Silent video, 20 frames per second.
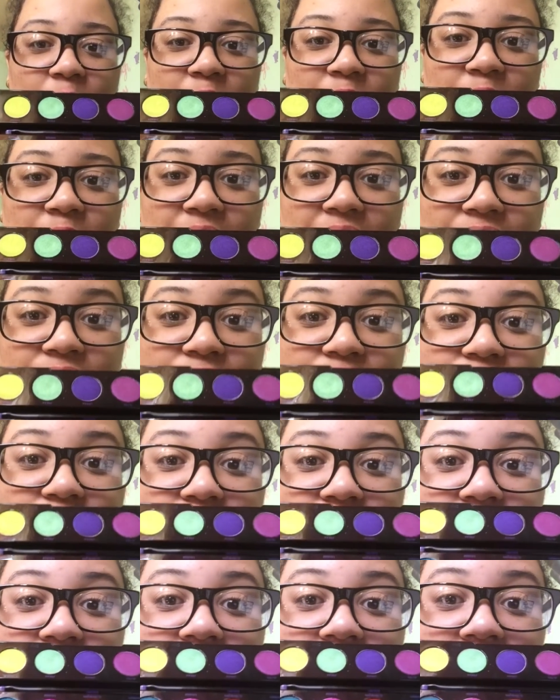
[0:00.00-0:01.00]
look at those
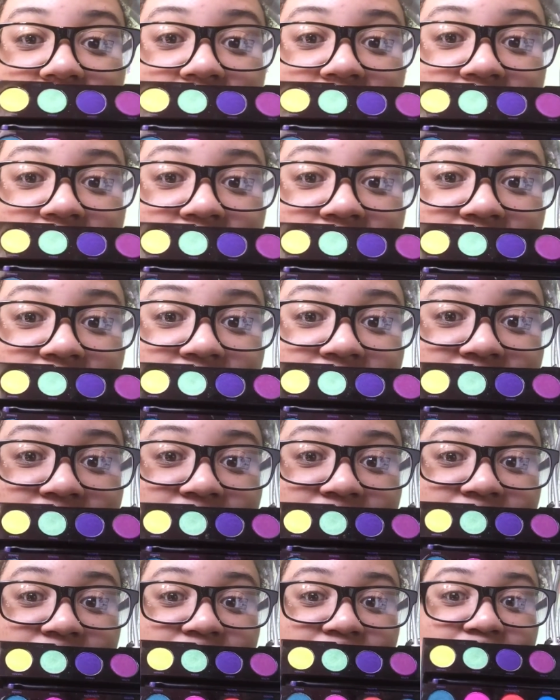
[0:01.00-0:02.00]
colors
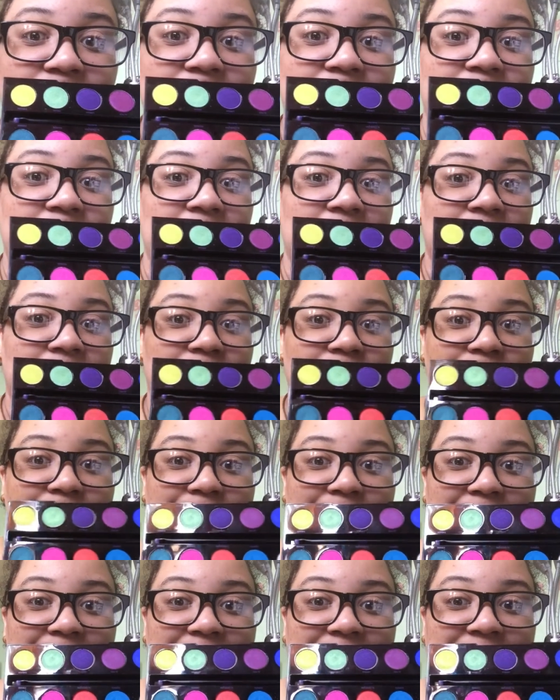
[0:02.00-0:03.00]
those big
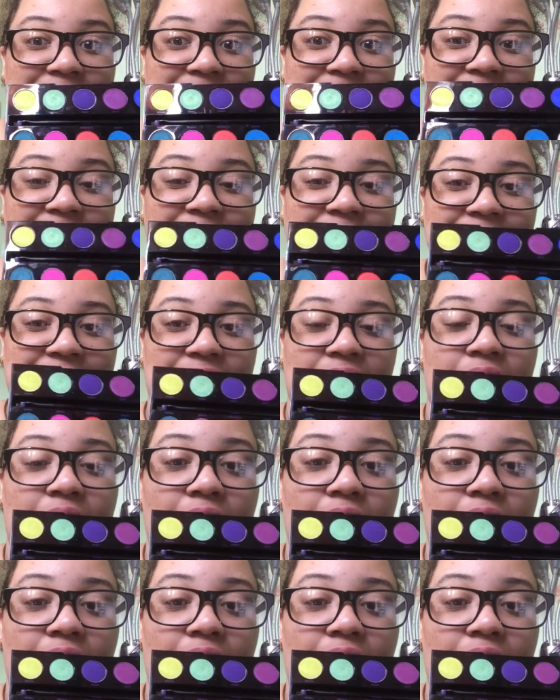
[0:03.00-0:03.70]
pigments